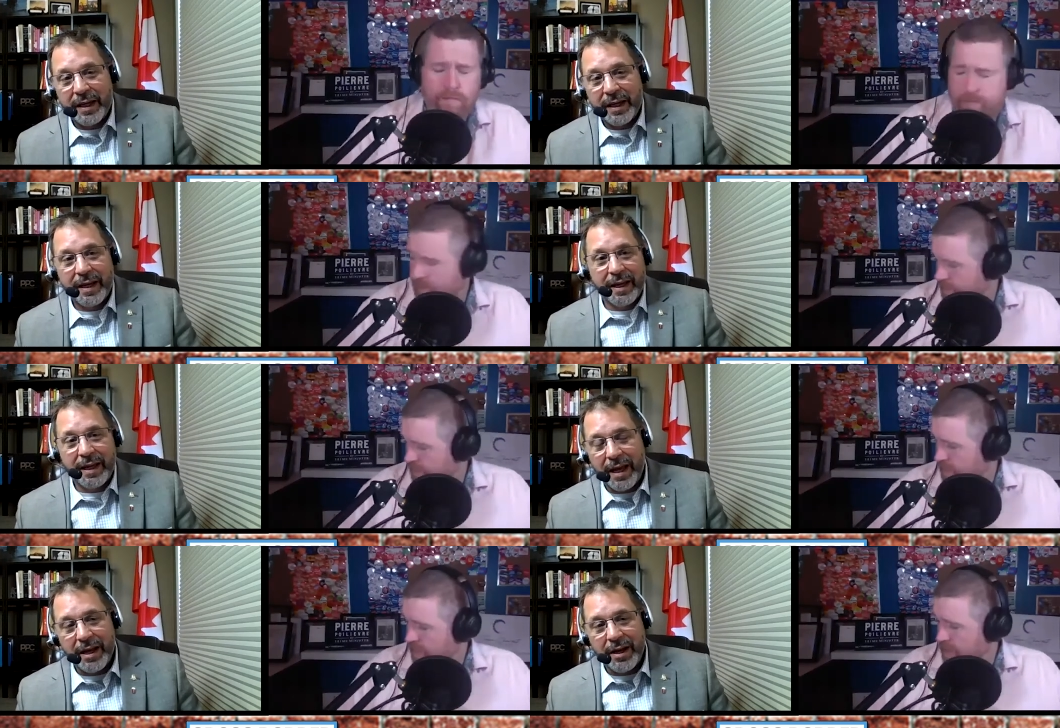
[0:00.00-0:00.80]

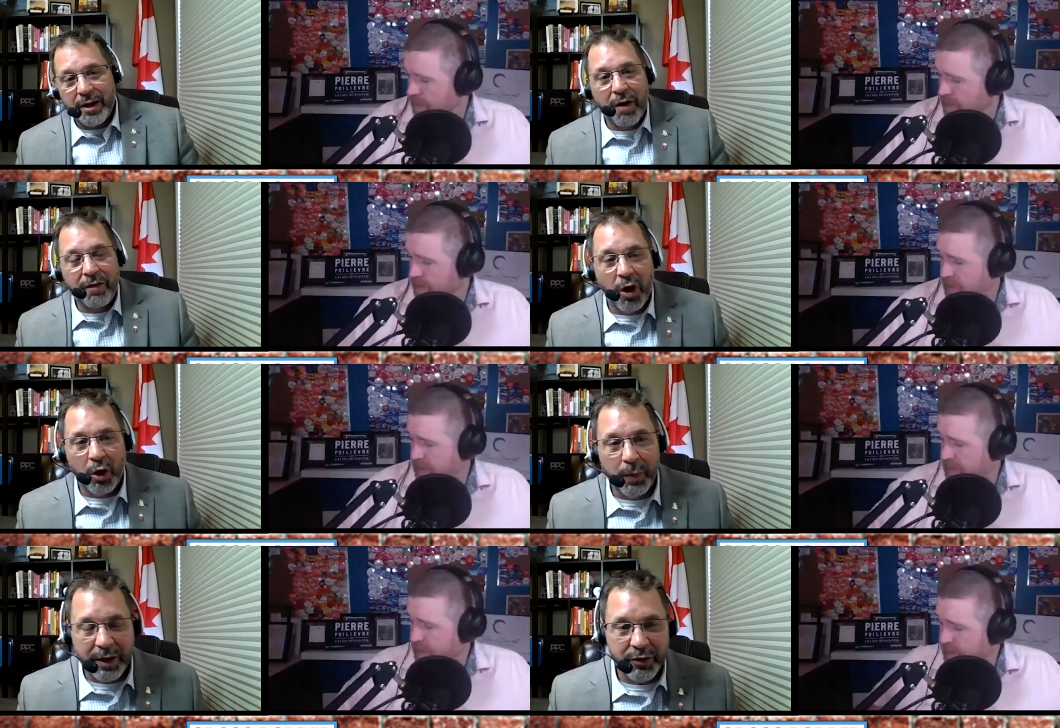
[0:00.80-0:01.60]
Speaker 1: talking and not
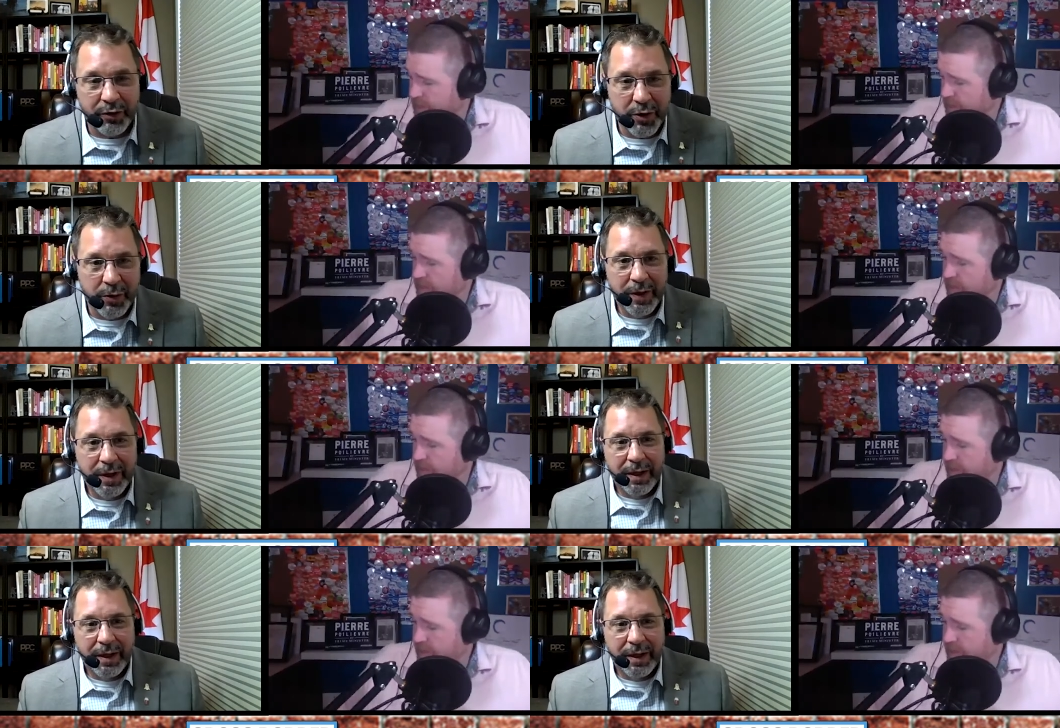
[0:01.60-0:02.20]
following through.